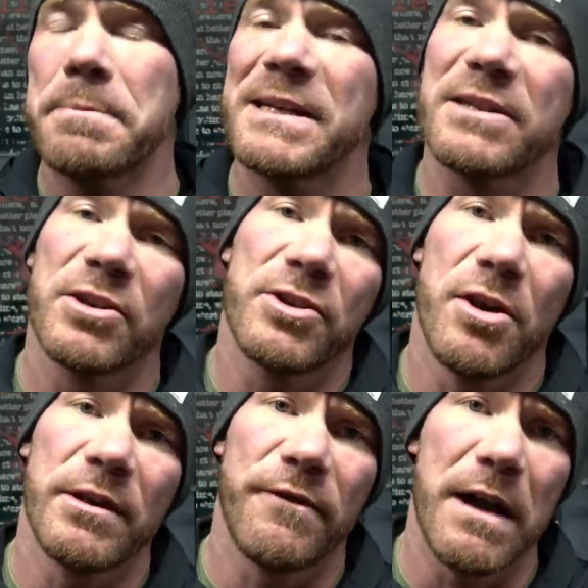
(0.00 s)
position is
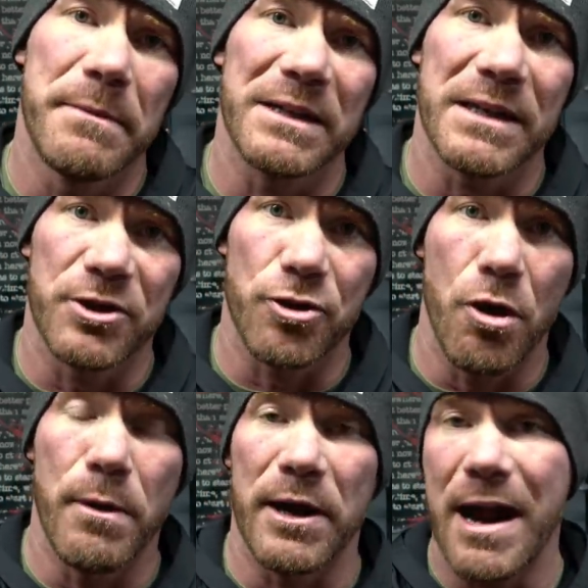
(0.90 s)
going to very much
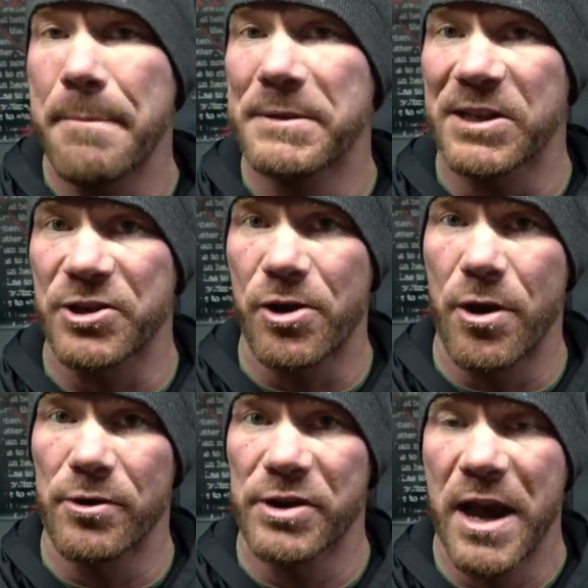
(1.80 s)
control where your head position
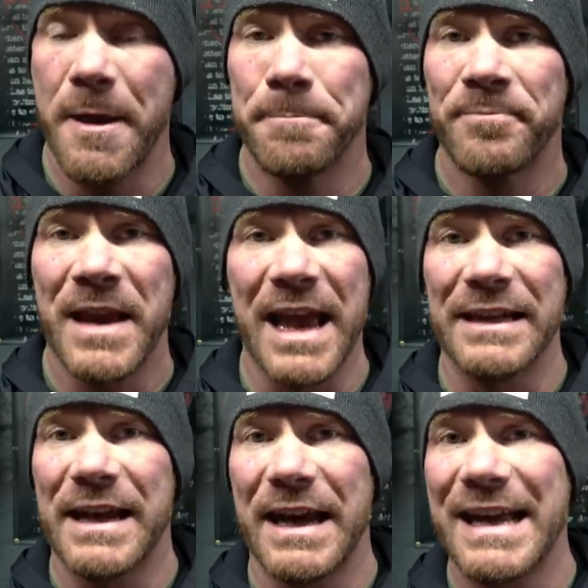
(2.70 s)
goes,
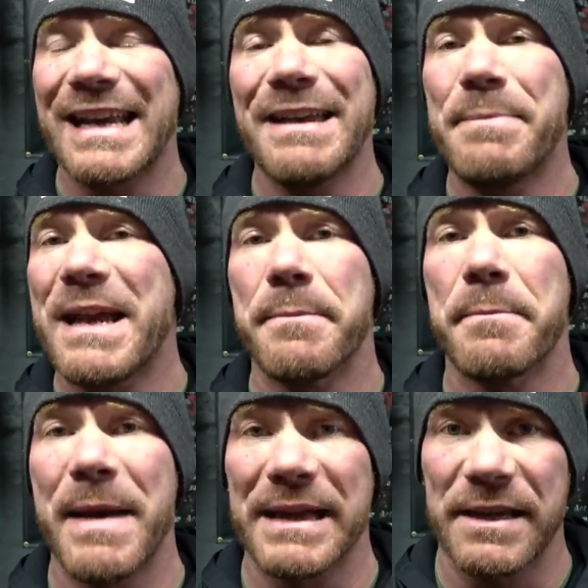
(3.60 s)
and it can become
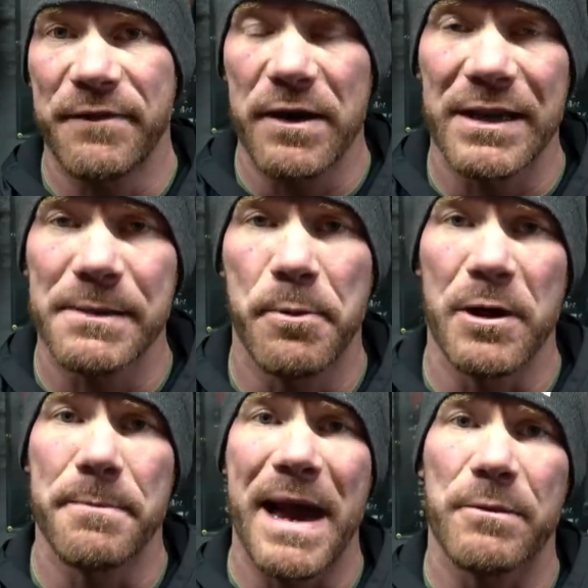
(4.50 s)
a mess if everything's
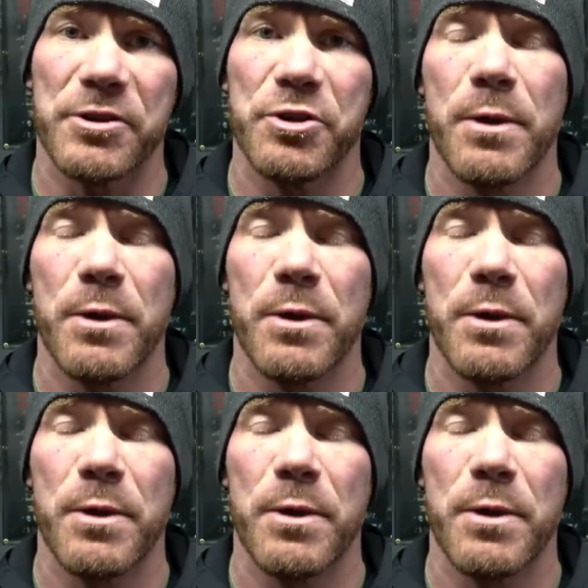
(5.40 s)
pointing backwards.